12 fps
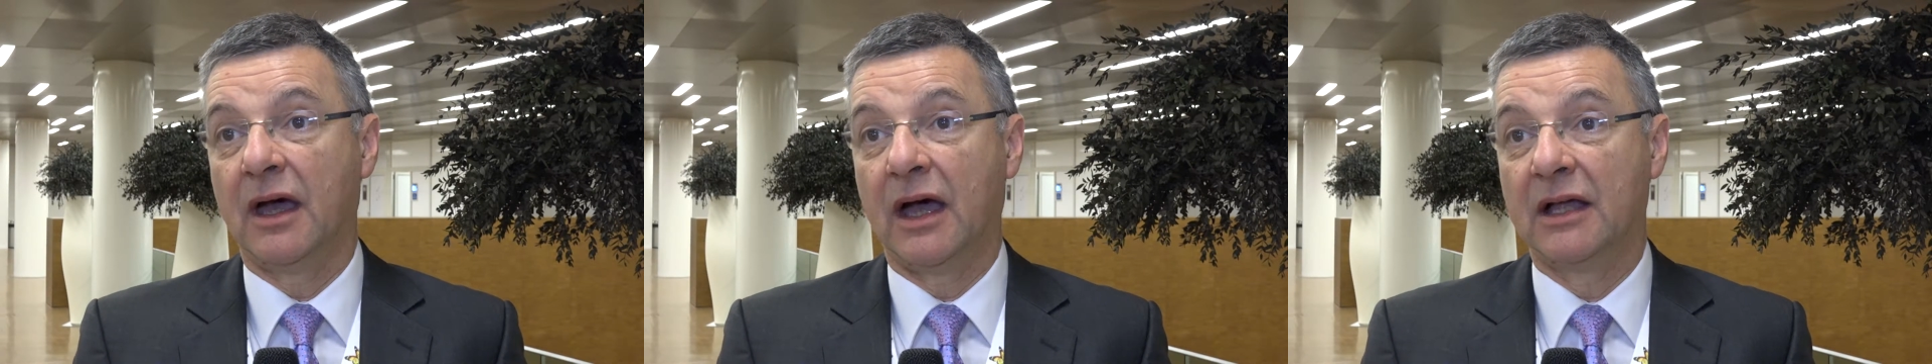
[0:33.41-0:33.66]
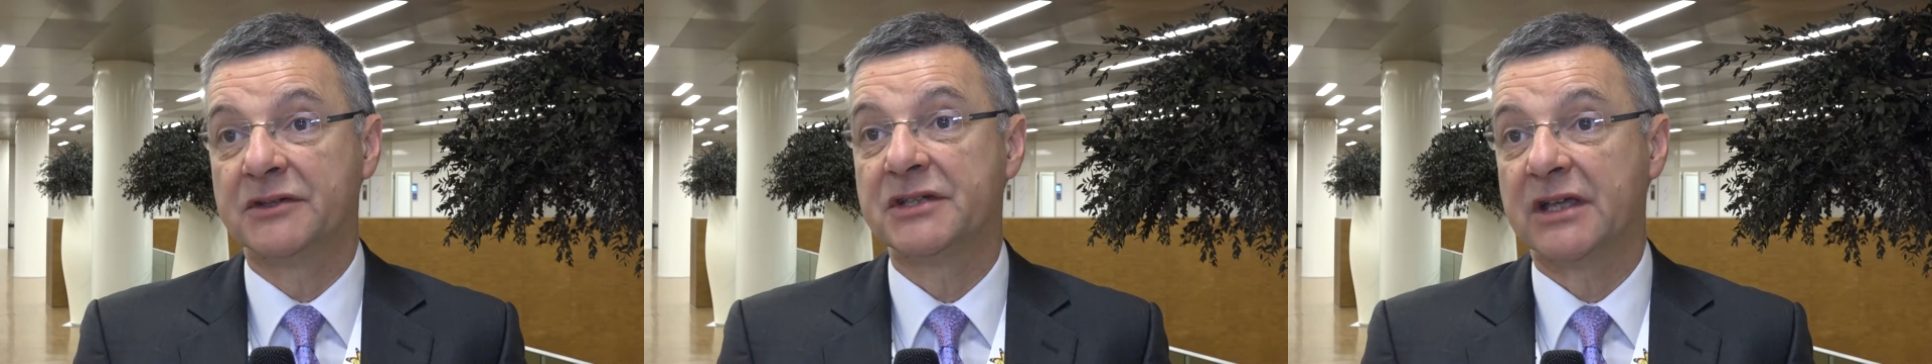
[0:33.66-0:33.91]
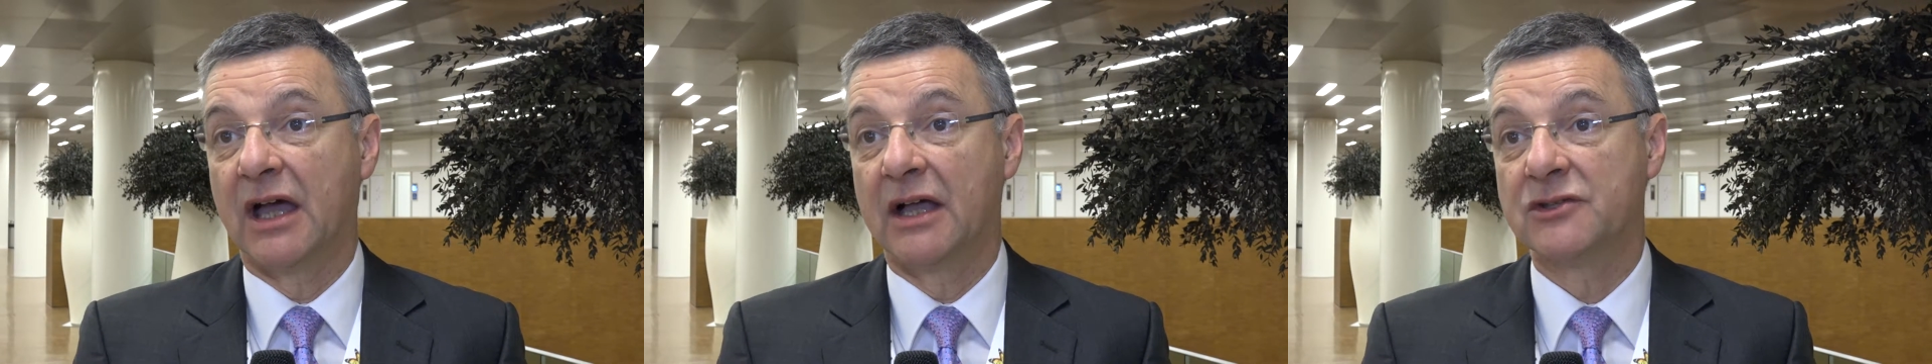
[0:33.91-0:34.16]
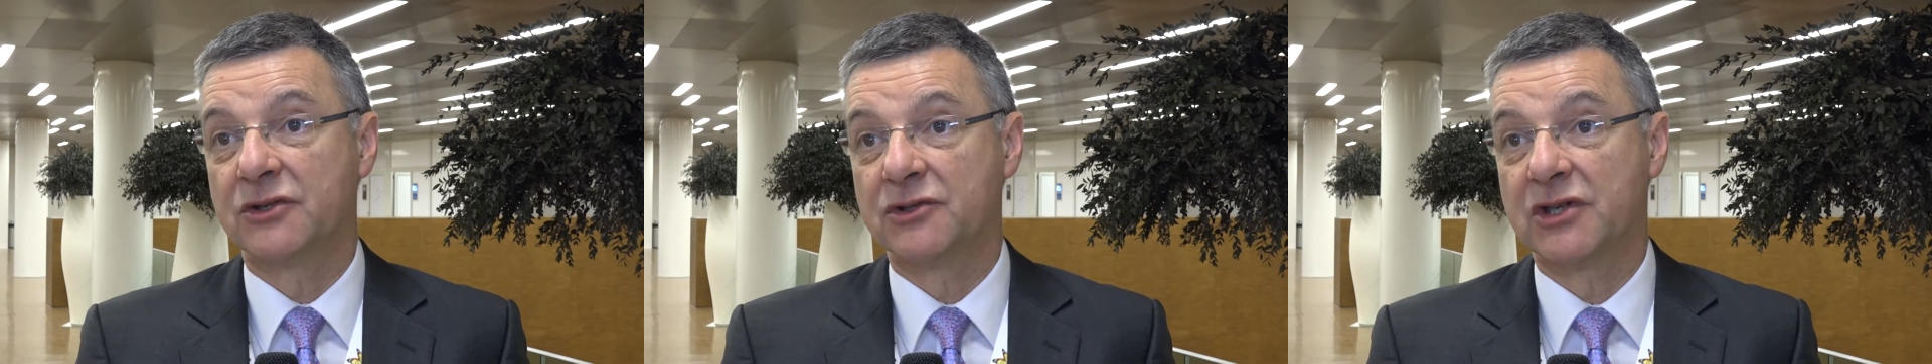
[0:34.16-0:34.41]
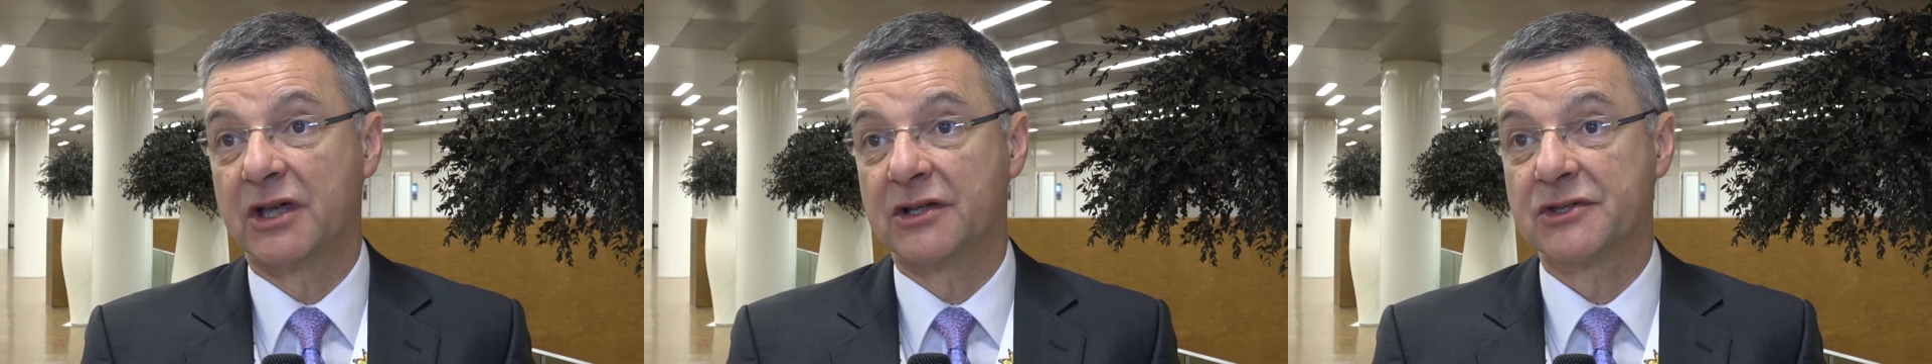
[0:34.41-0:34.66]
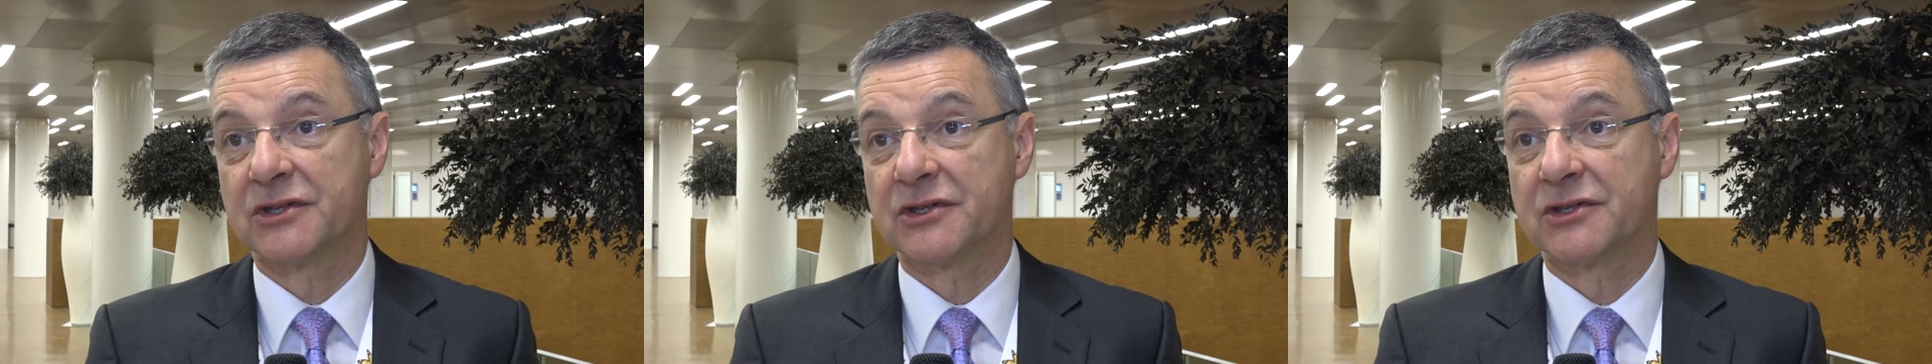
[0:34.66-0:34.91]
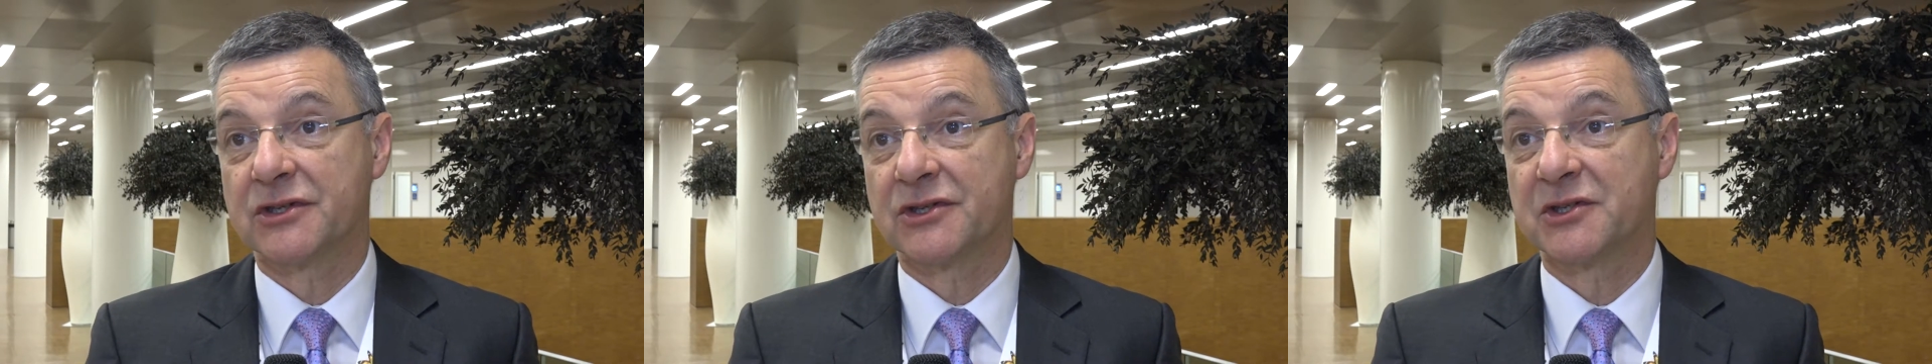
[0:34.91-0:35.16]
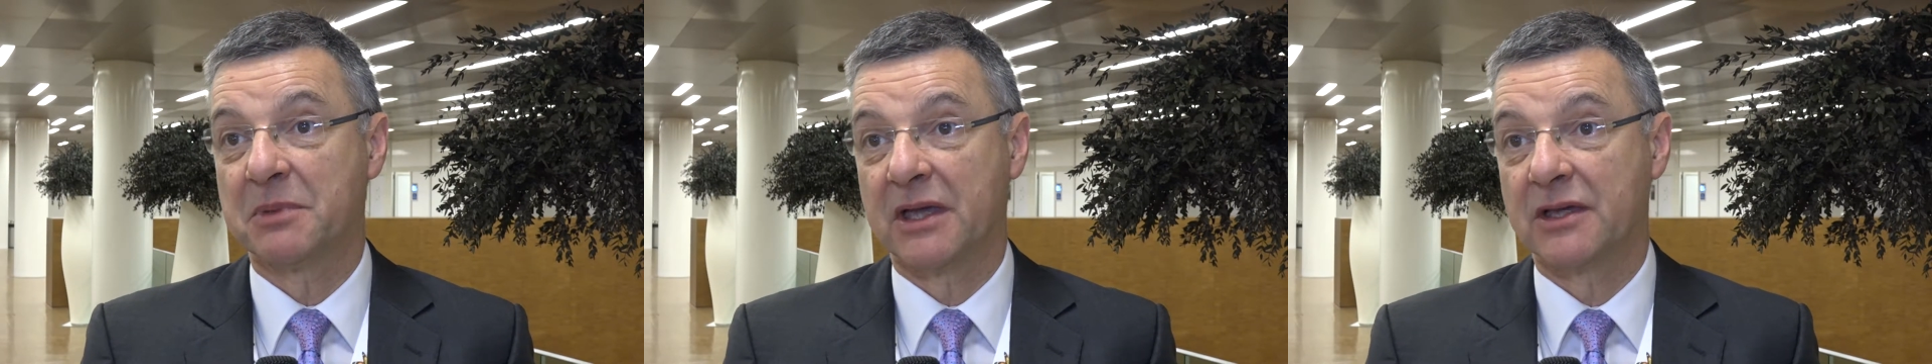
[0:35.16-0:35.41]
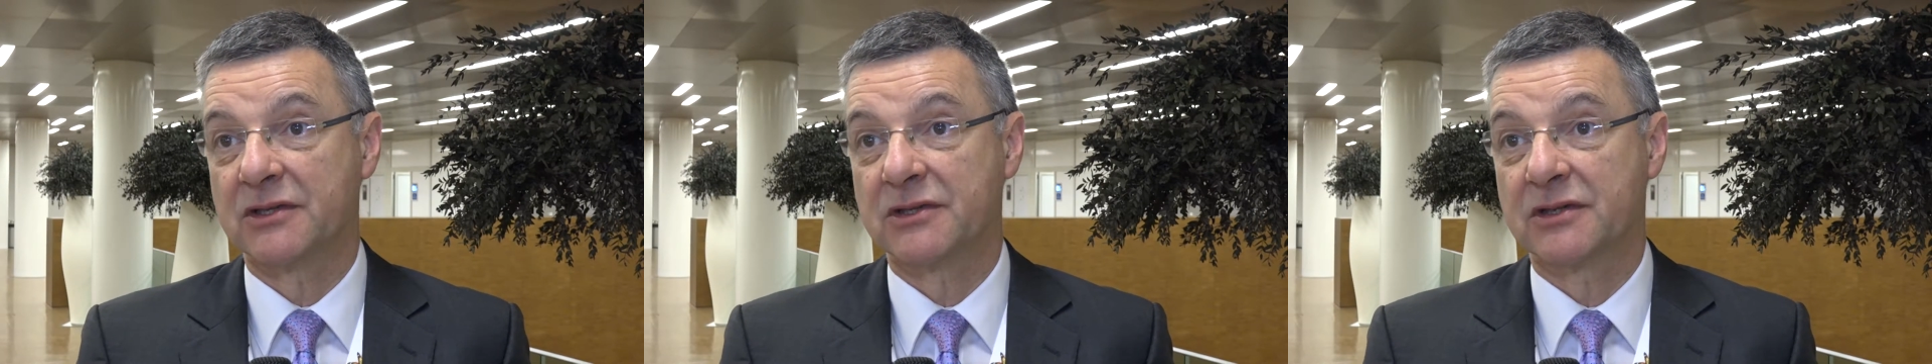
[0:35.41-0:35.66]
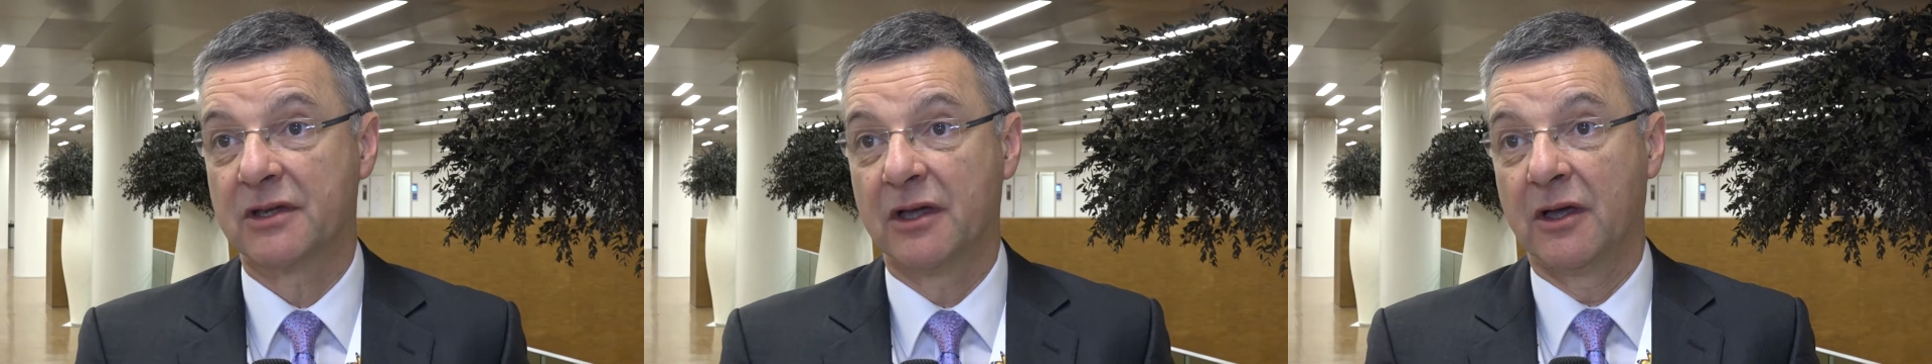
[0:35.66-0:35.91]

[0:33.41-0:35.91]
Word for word: anti-angiogenesis space